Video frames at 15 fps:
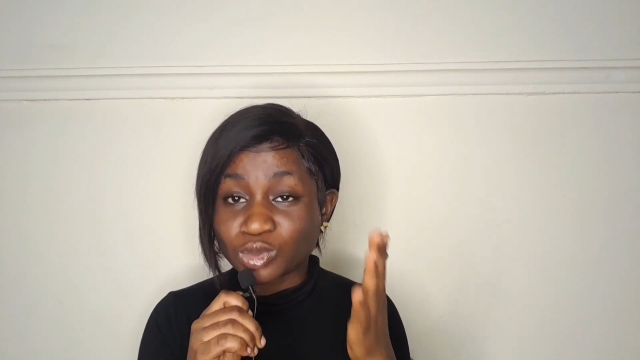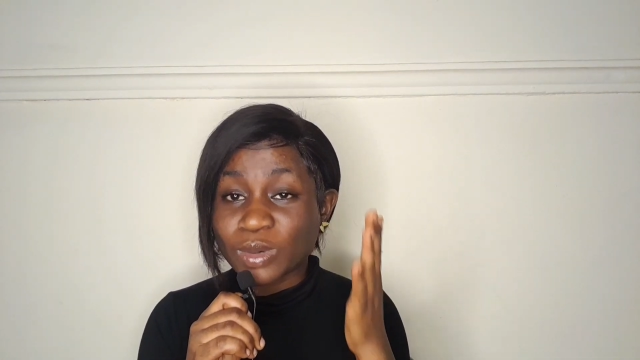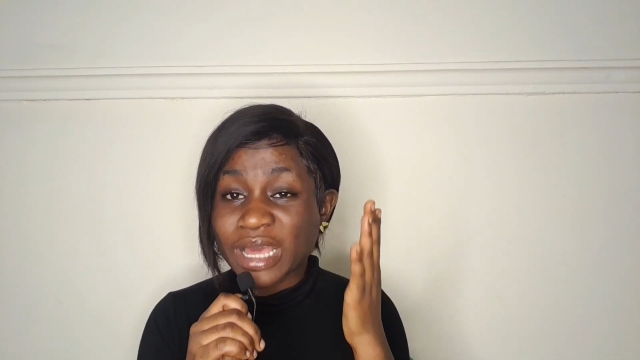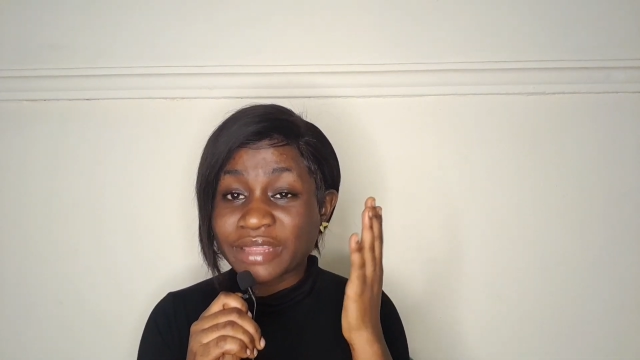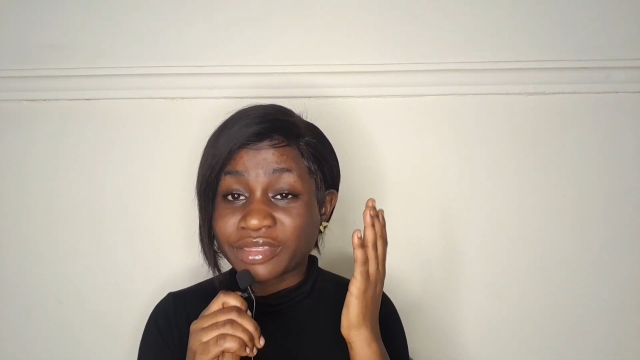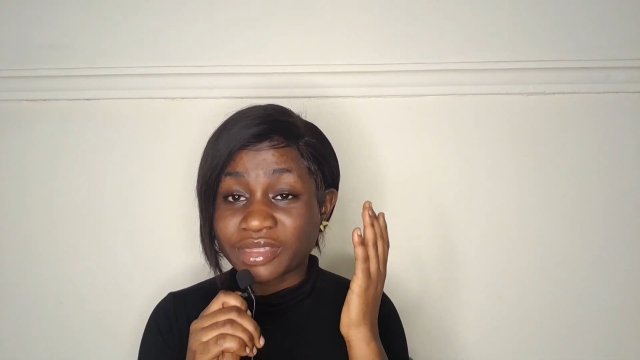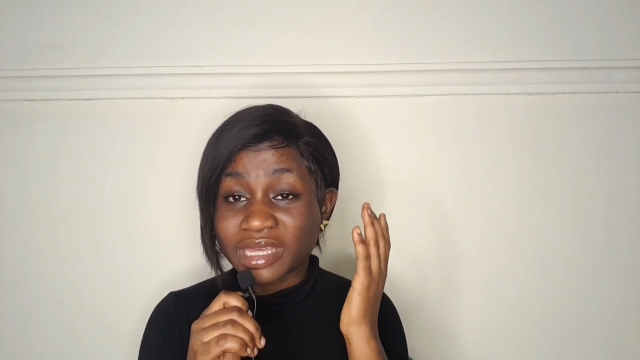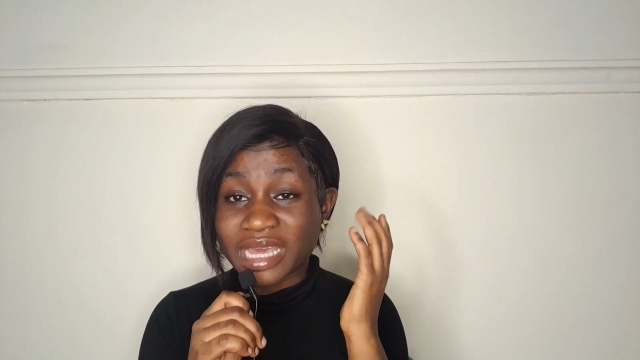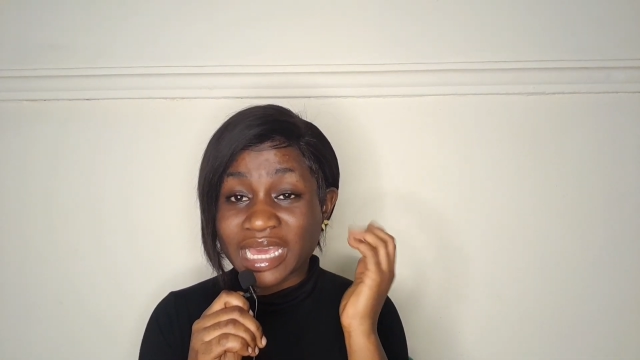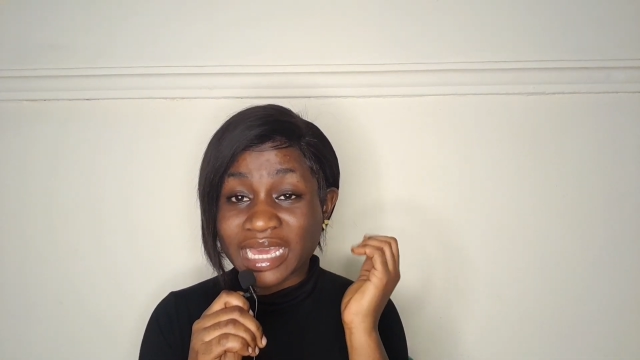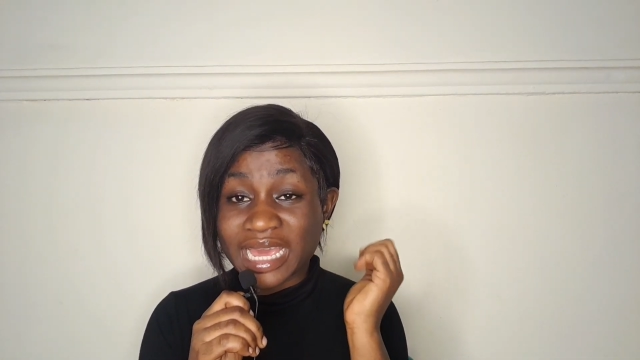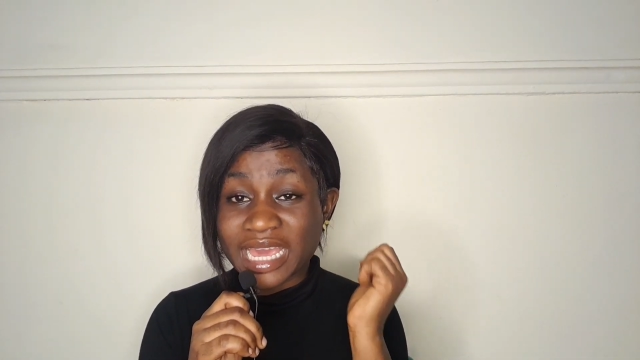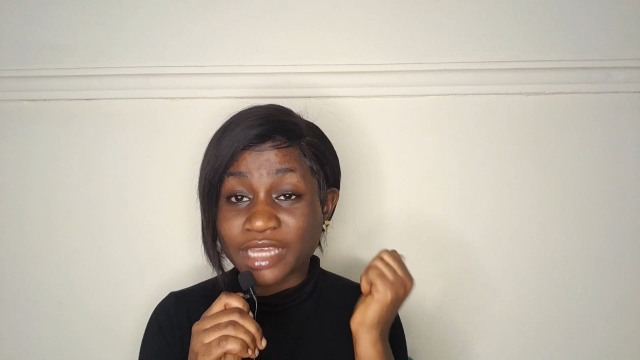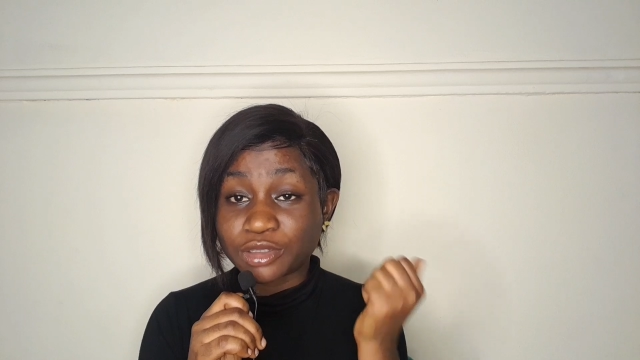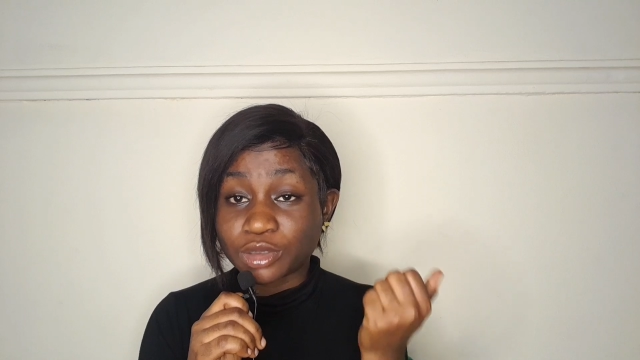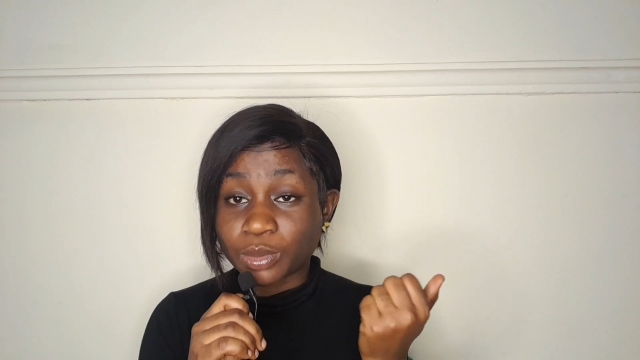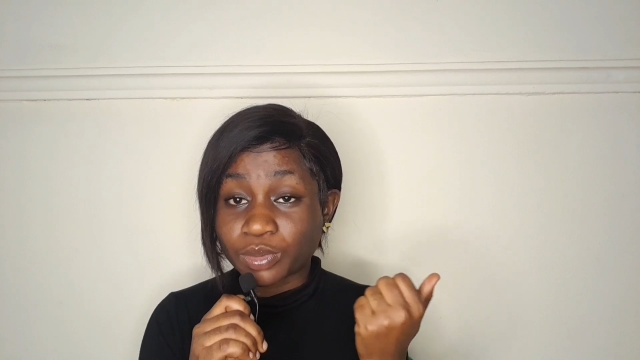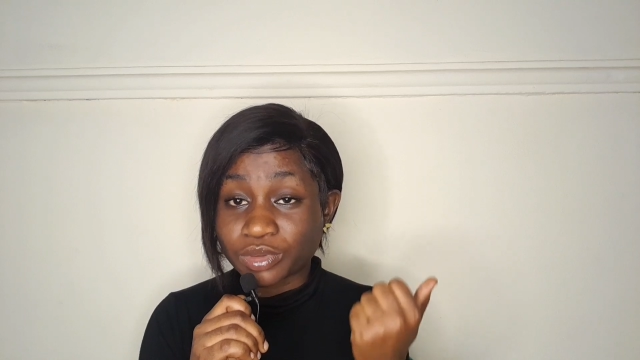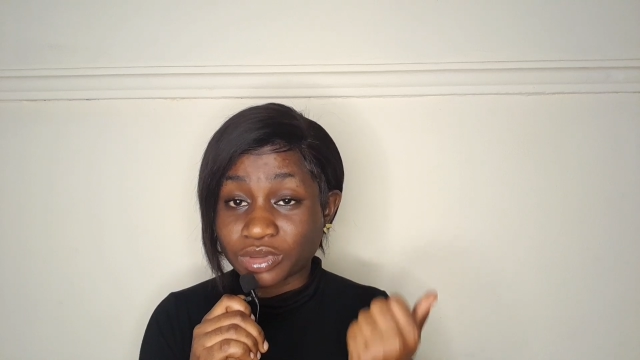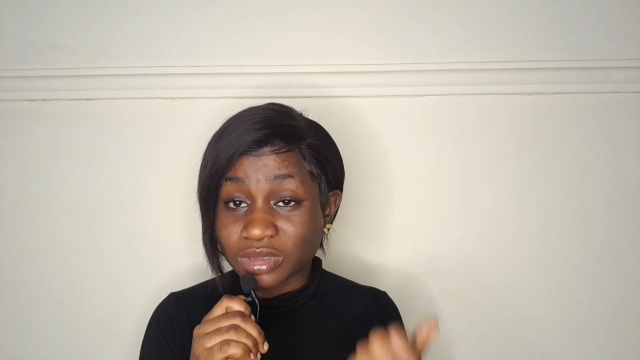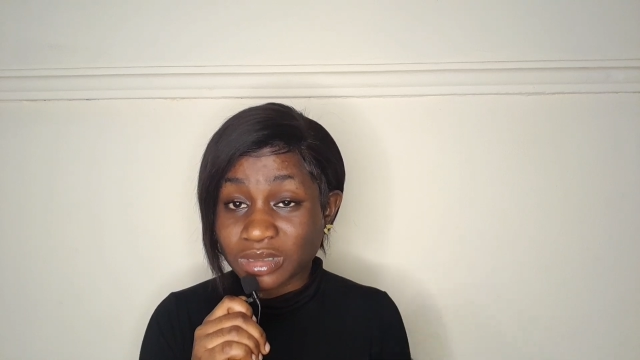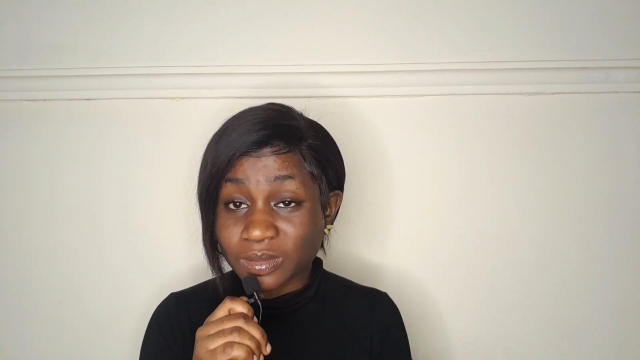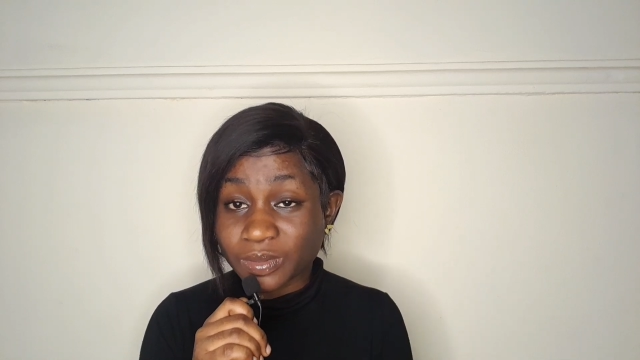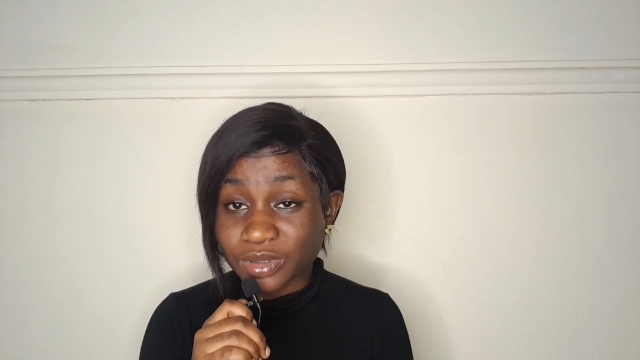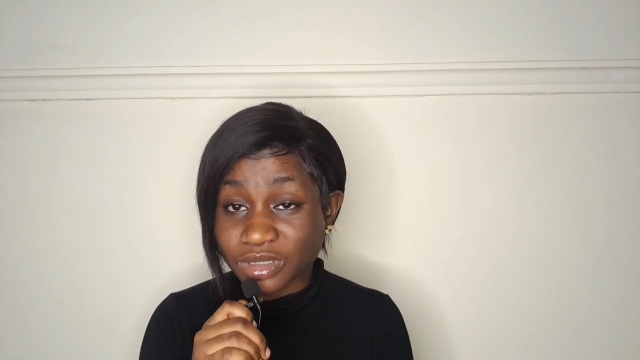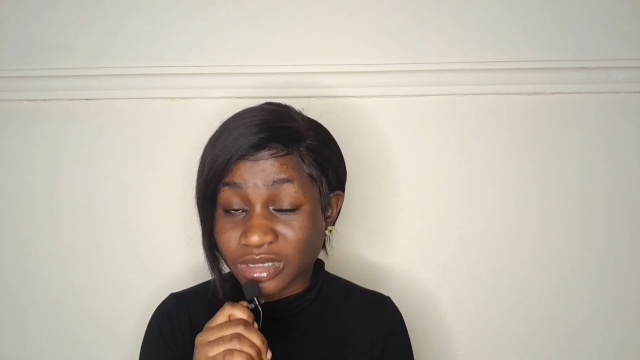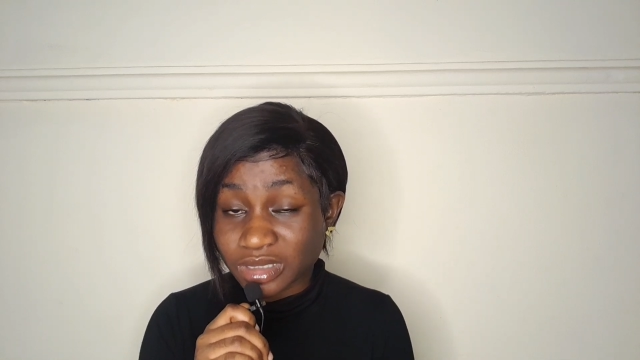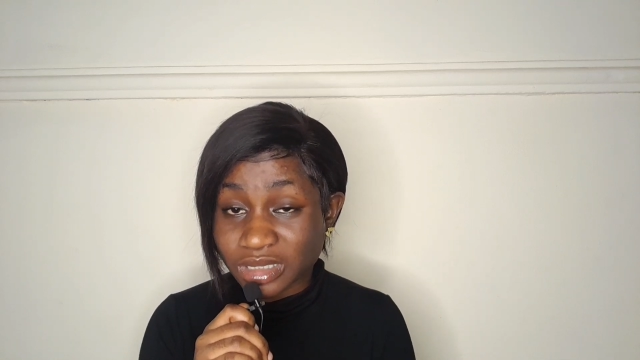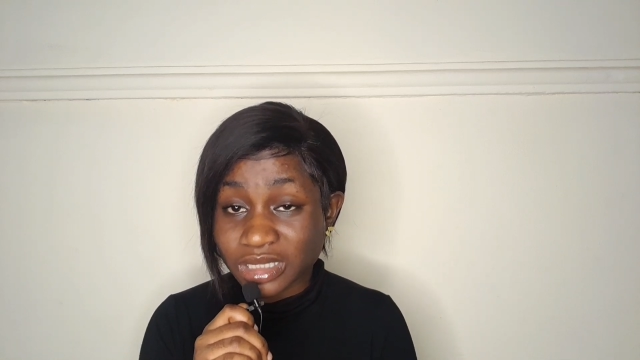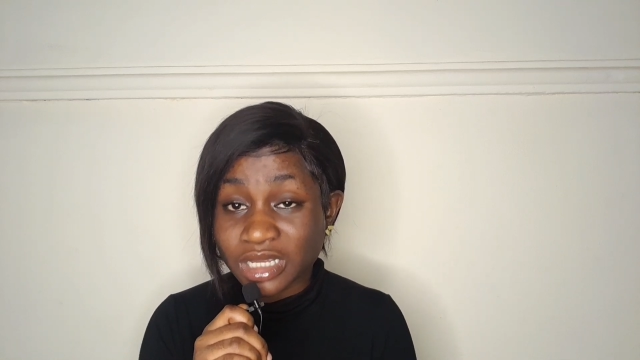Do I think I can end up with this
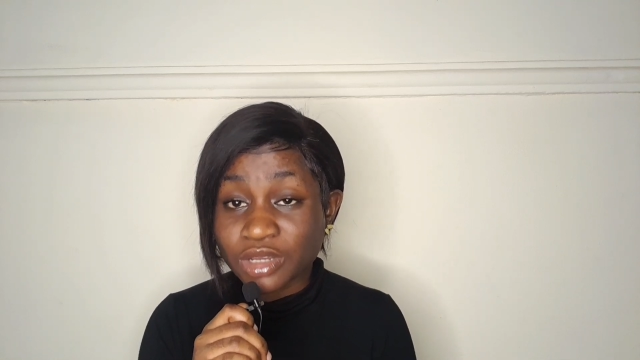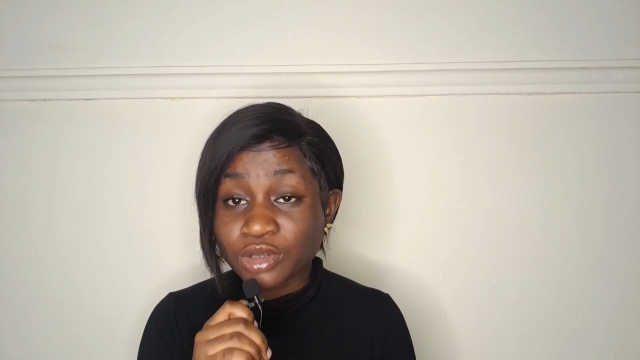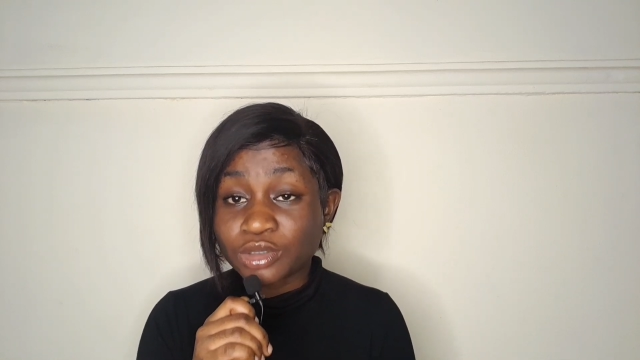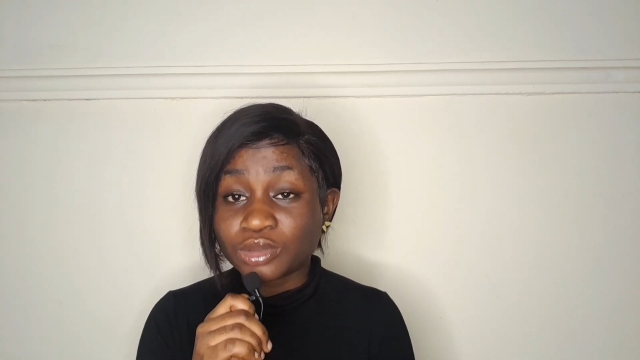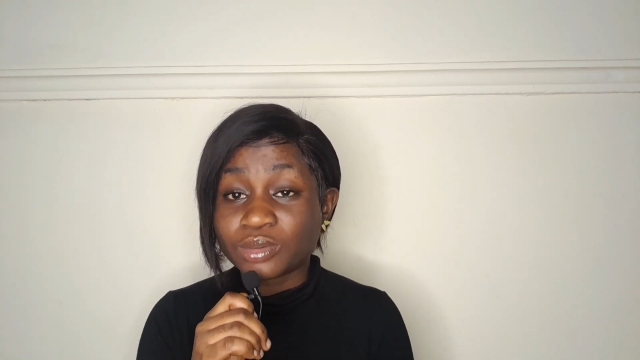person?